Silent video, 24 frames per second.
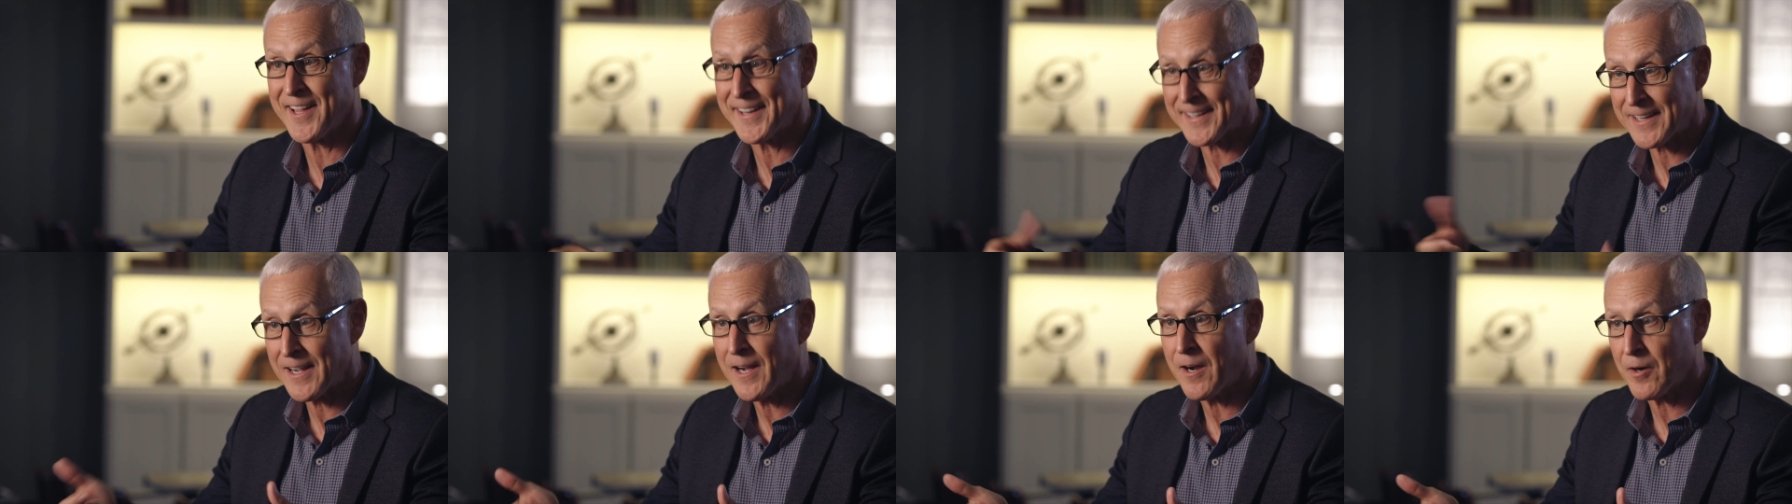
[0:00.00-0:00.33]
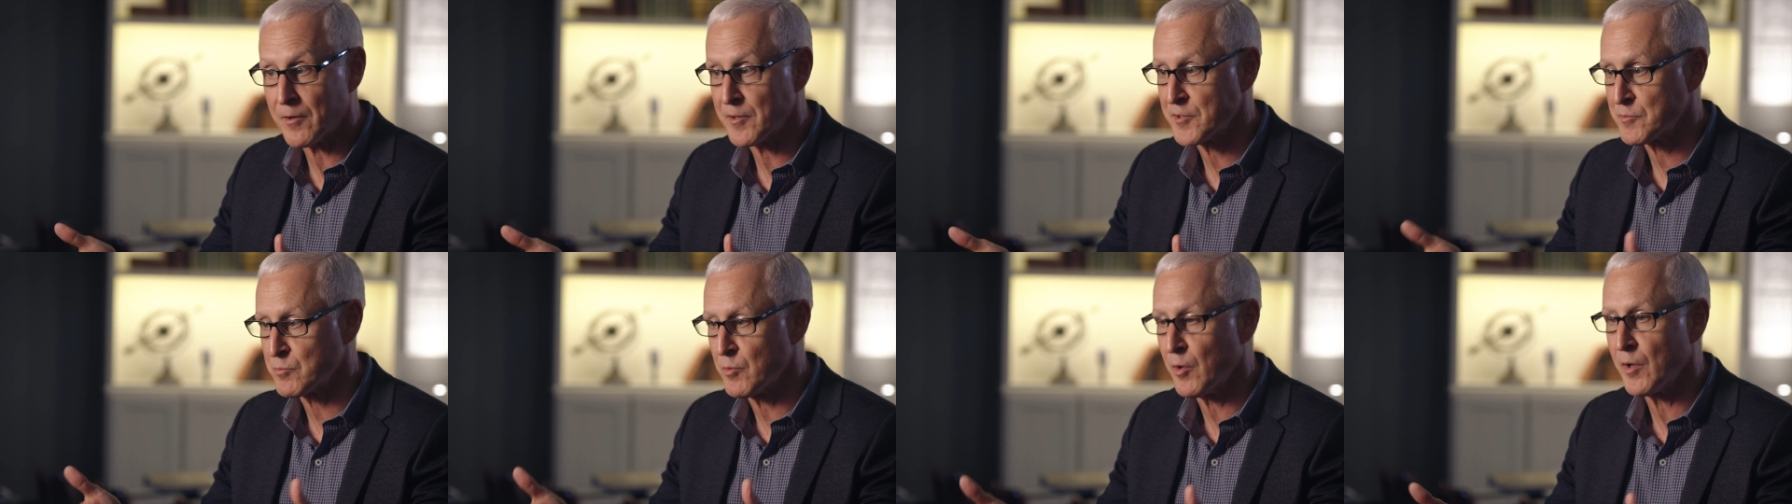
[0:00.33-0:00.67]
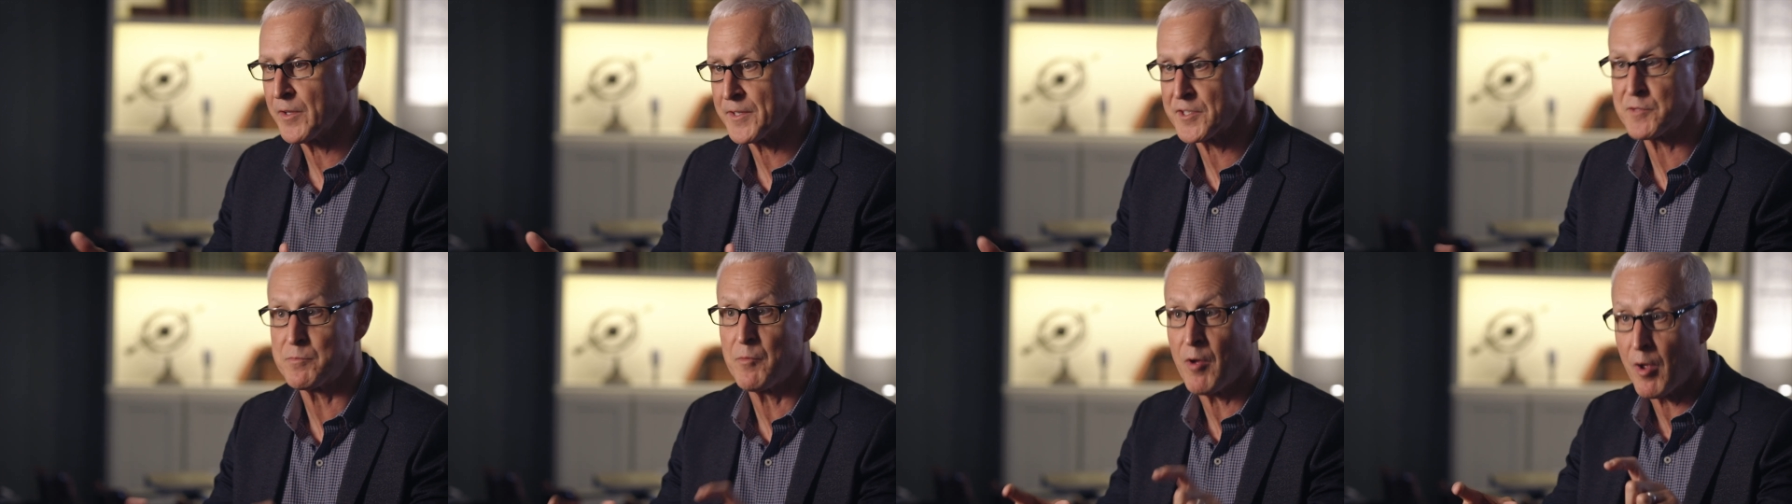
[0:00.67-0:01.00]
like ours,
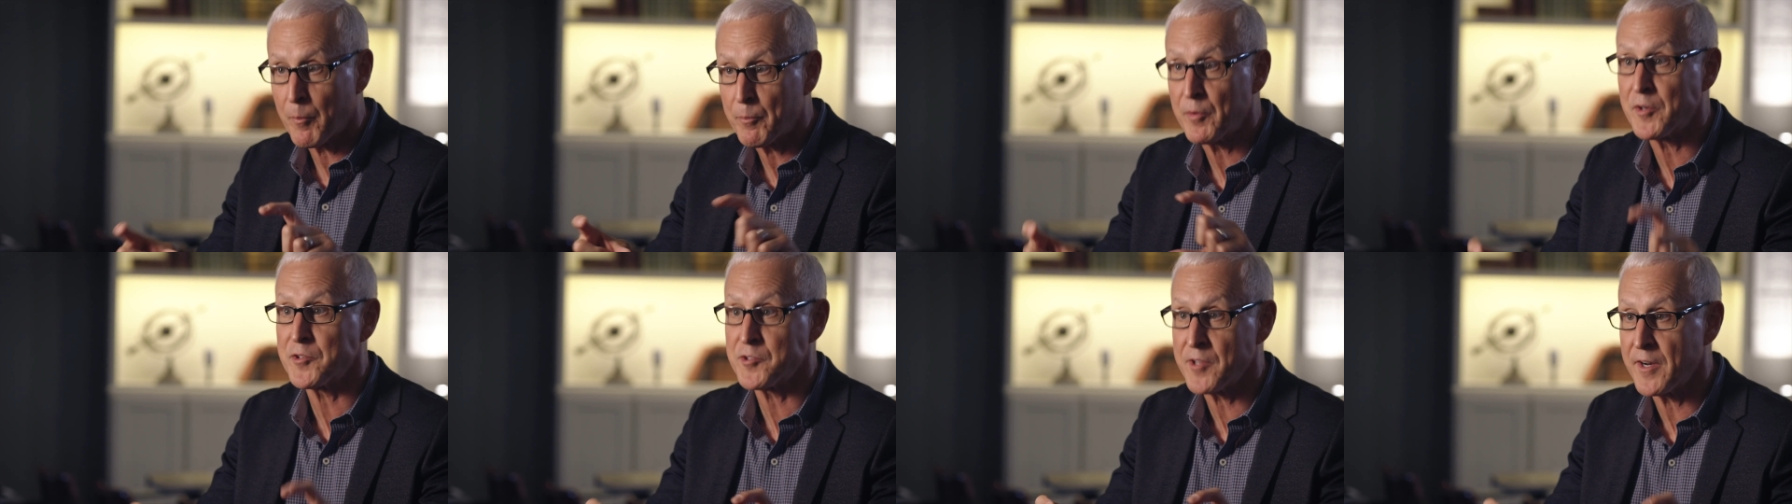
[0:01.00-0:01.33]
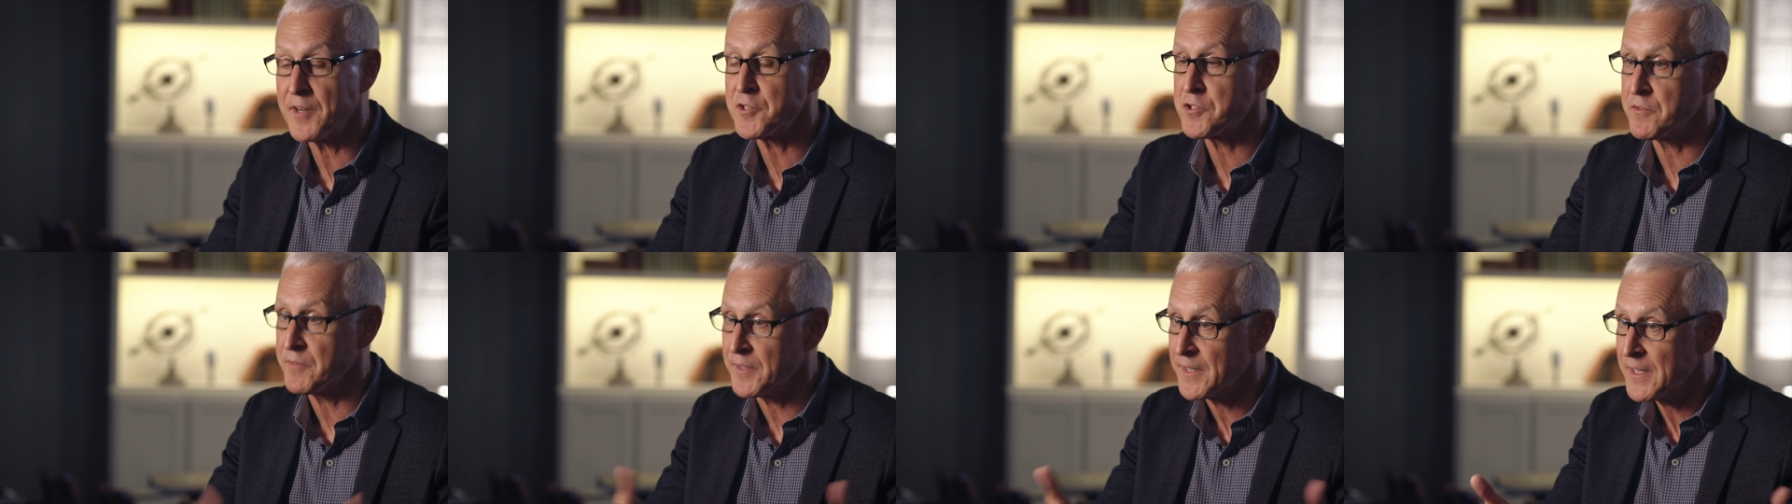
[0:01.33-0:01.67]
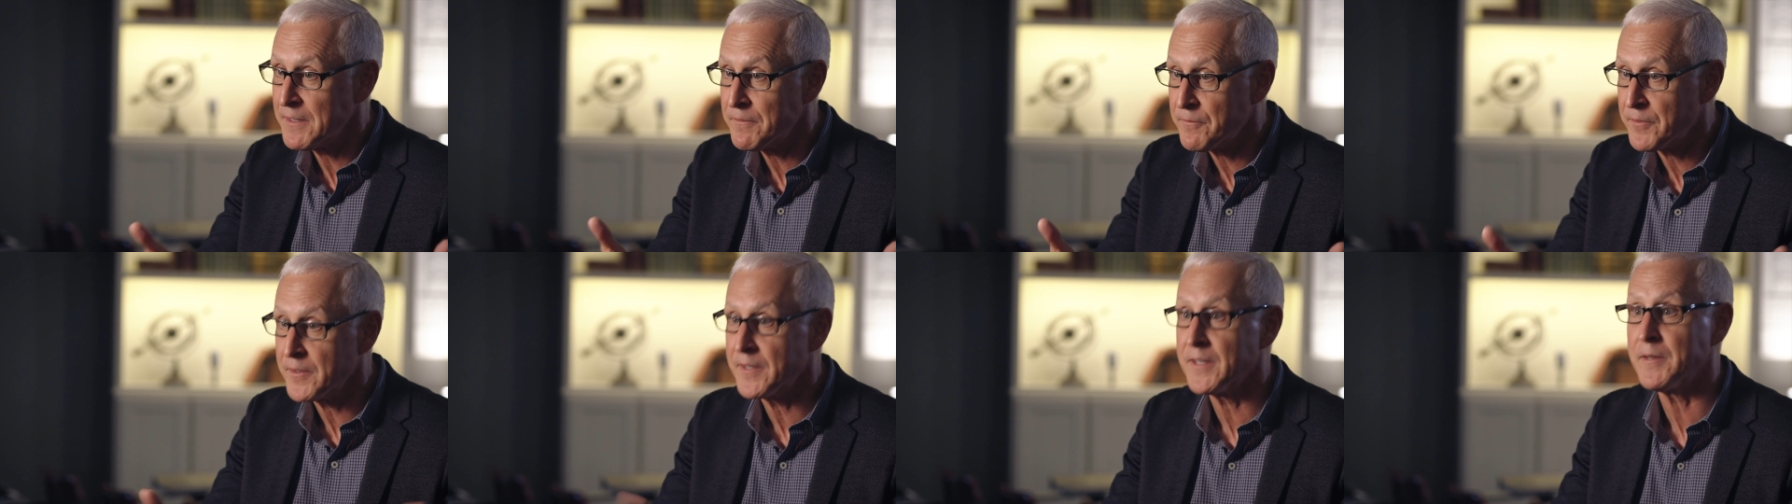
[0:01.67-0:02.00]
well, a small percentage of an
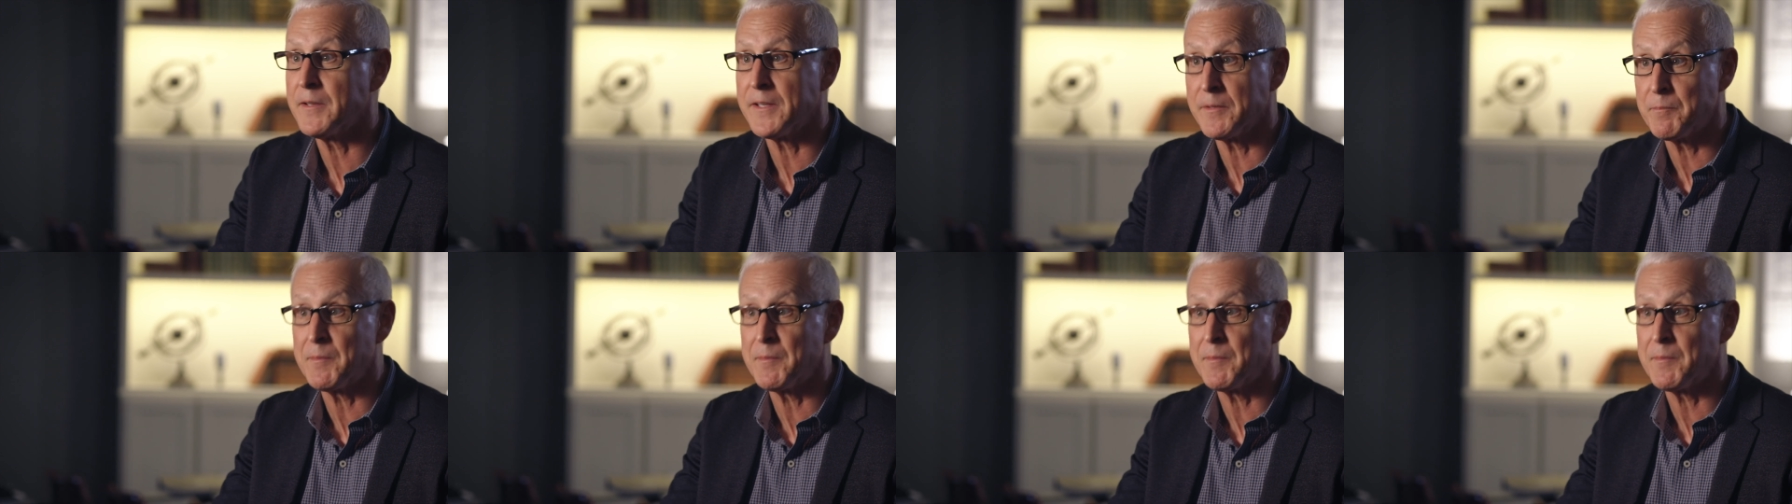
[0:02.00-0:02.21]
infinite,